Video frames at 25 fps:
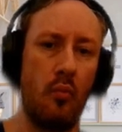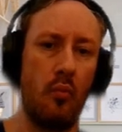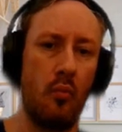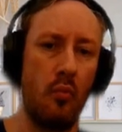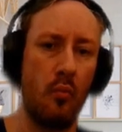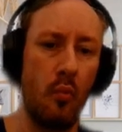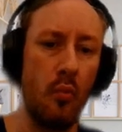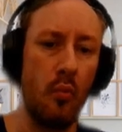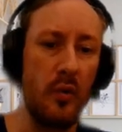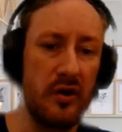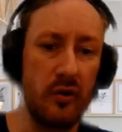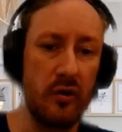
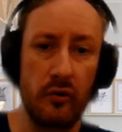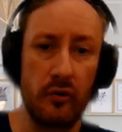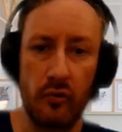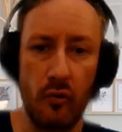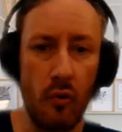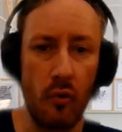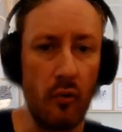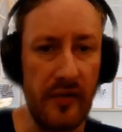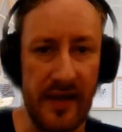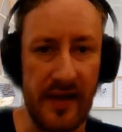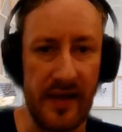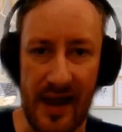we don't
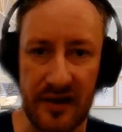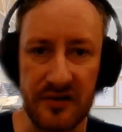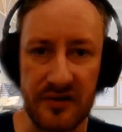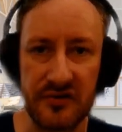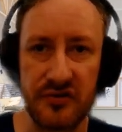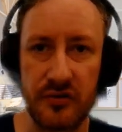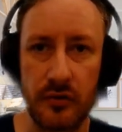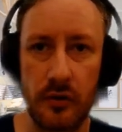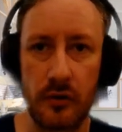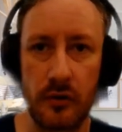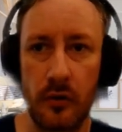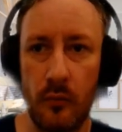know the
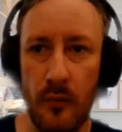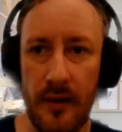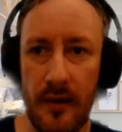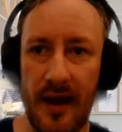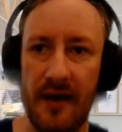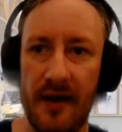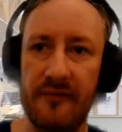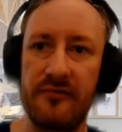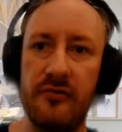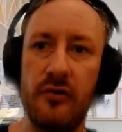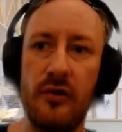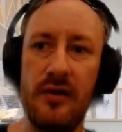answer. We
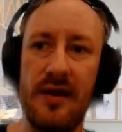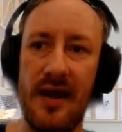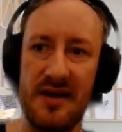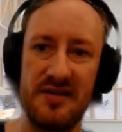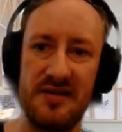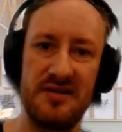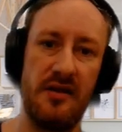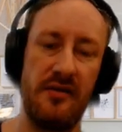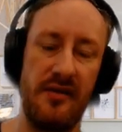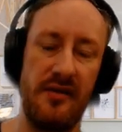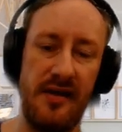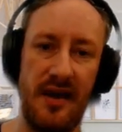have to
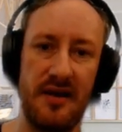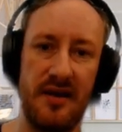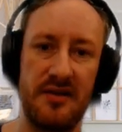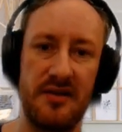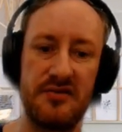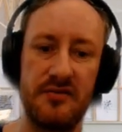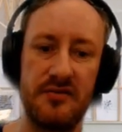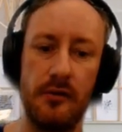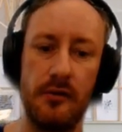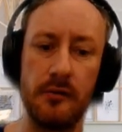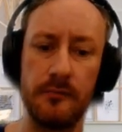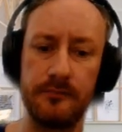guess at the
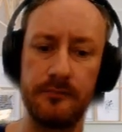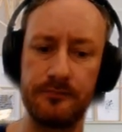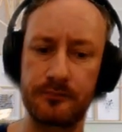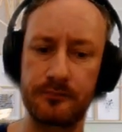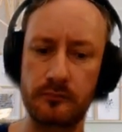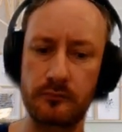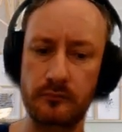answer,